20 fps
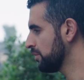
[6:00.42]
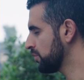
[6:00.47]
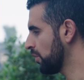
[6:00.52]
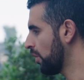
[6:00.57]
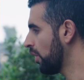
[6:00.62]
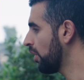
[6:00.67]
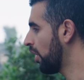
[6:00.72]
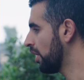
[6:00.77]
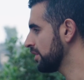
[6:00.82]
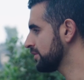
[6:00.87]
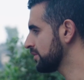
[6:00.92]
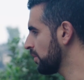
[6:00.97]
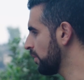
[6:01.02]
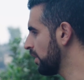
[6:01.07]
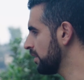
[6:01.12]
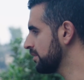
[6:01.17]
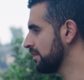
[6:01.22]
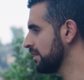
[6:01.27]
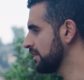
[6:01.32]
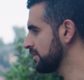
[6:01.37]
so our hearts
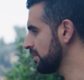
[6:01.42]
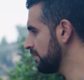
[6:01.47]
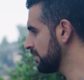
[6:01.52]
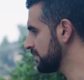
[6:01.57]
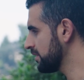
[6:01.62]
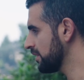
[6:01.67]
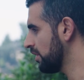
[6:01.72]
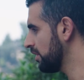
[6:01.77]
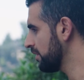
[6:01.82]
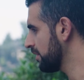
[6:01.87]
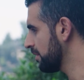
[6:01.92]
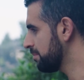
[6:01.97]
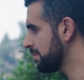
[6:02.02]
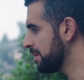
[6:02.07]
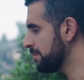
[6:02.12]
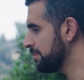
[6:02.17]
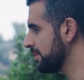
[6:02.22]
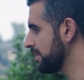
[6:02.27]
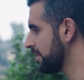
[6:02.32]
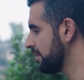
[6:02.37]
go out to this. Obviously, all the
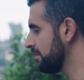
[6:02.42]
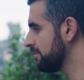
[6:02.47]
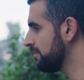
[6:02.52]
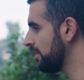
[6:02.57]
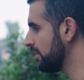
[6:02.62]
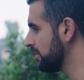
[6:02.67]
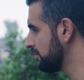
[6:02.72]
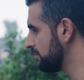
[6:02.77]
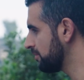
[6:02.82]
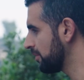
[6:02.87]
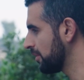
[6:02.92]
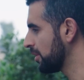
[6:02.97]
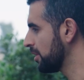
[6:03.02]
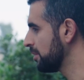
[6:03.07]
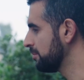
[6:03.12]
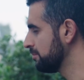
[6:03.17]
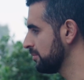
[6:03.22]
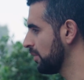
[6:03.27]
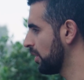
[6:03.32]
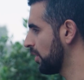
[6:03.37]
people that follow
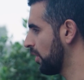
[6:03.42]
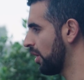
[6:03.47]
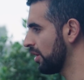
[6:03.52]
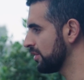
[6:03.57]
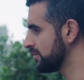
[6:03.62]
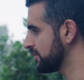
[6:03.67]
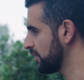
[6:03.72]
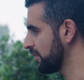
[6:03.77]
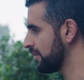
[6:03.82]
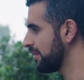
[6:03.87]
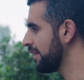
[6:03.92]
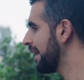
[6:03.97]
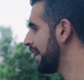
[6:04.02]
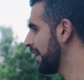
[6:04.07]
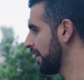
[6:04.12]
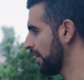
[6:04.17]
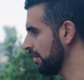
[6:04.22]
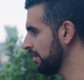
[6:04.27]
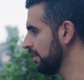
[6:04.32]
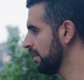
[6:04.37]
firm, our hearts are
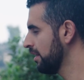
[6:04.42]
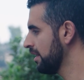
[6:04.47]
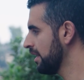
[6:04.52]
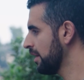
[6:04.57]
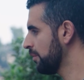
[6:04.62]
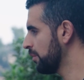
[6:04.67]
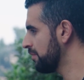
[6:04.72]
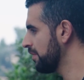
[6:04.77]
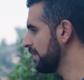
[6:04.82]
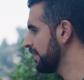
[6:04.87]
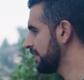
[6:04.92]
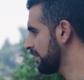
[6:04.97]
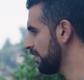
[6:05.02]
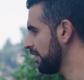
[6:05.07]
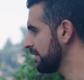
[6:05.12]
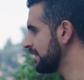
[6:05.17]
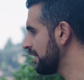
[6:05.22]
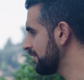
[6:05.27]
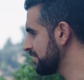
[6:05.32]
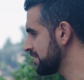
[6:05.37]
there. We felt like
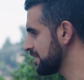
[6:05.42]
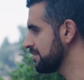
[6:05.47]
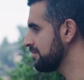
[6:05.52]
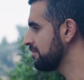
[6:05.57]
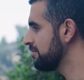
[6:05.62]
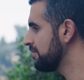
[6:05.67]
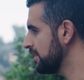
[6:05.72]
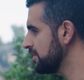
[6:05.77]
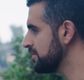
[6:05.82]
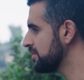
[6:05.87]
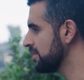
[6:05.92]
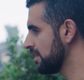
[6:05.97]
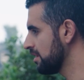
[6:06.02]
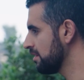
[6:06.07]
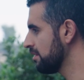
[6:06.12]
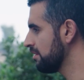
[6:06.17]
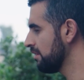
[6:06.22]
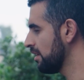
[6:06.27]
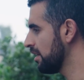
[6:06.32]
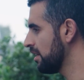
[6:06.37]
God gave us this
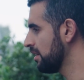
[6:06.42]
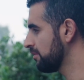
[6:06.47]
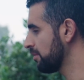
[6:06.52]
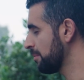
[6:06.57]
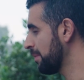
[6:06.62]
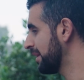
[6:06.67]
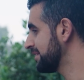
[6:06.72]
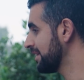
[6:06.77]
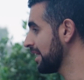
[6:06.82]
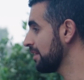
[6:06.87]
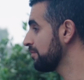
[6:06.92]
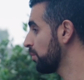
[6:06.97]
vision from Isaiah